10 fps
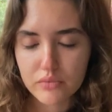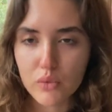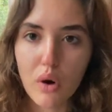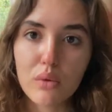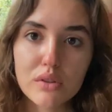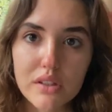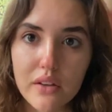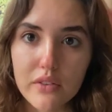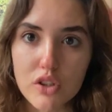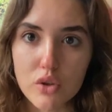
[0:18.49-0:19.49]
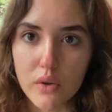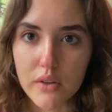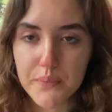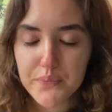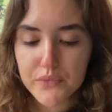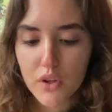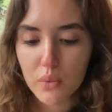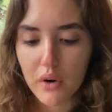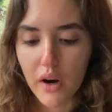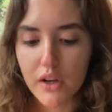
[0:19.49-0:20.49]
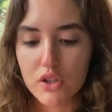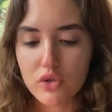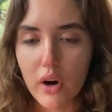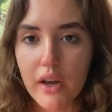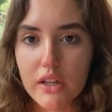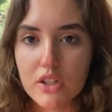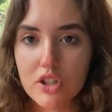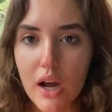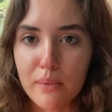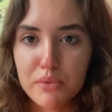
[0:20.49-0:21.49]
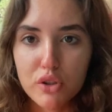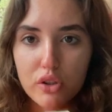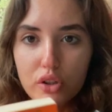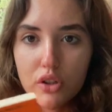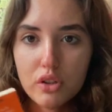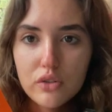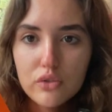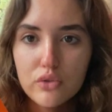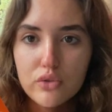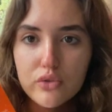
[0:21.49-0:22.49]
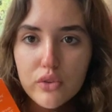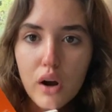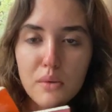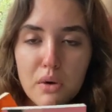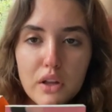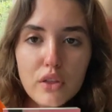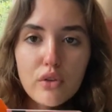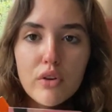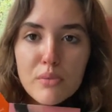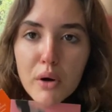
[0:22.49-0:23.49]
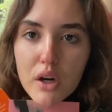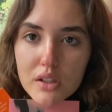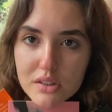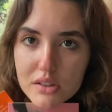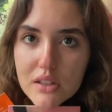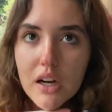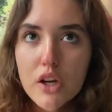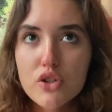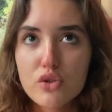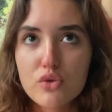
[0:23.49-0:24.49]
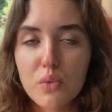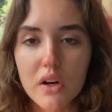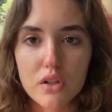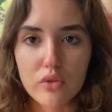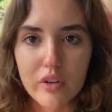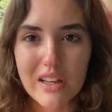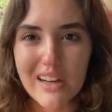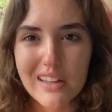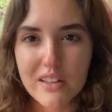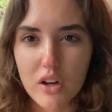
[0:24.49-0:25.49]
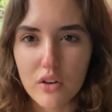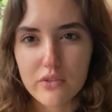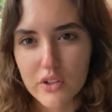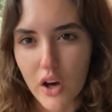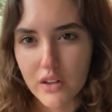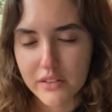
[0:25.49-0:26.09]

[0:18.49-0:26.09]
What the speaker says: well, we'll see if it's short, where I try a chapter from three books, then I choose one to read, and then I'll vlog